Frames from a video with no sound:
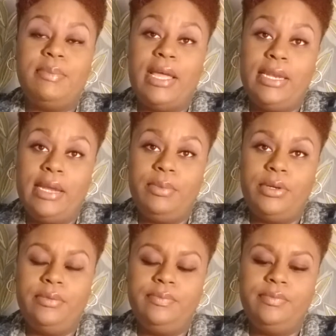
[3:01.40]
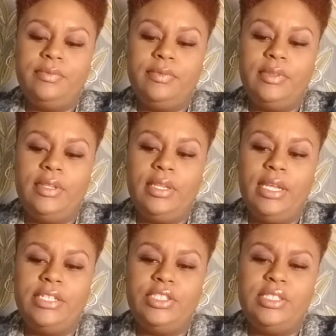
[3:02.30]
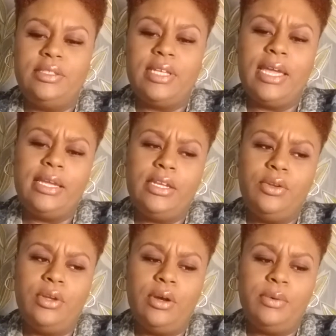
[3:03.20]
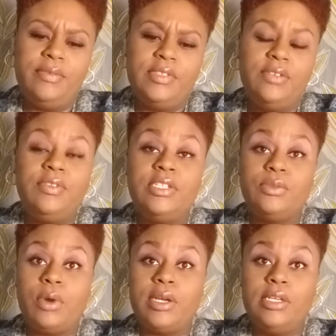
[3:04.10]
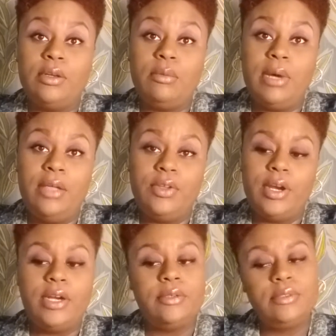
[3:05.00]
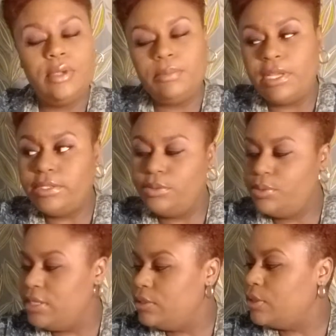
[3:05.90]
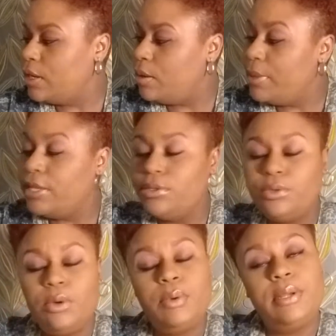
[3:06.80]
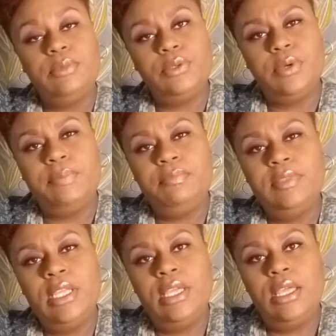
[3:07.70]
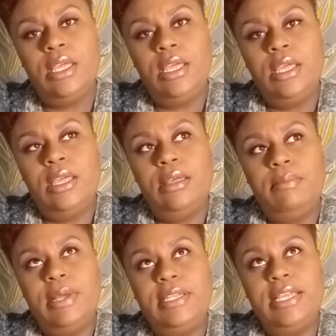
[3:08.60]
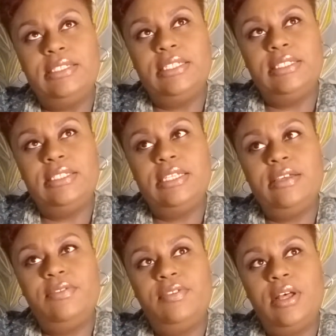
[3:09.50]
my neighbor. And she's like, if Tiffany is working, don't bother her. So I'm like, sweet. So I go back to doing what I'm doing. My dad says, Tiff,